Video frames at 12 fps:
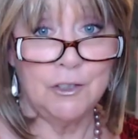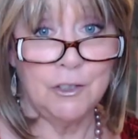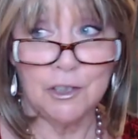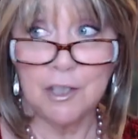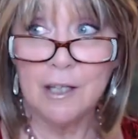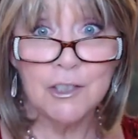So
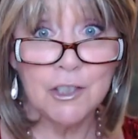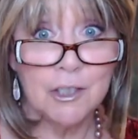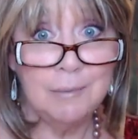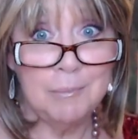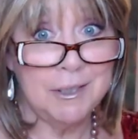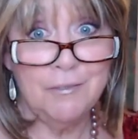as long as you're
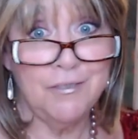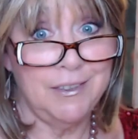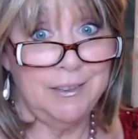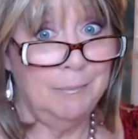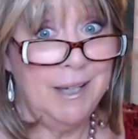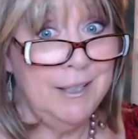going to be
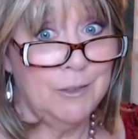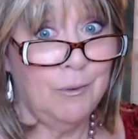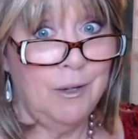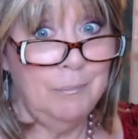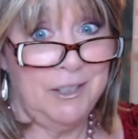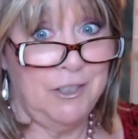different, you might as
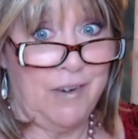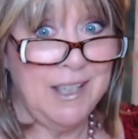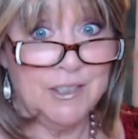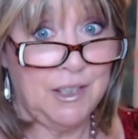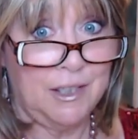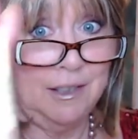well be
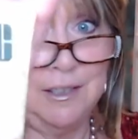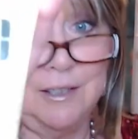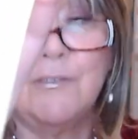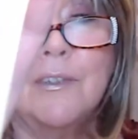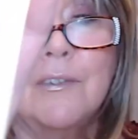drastically different,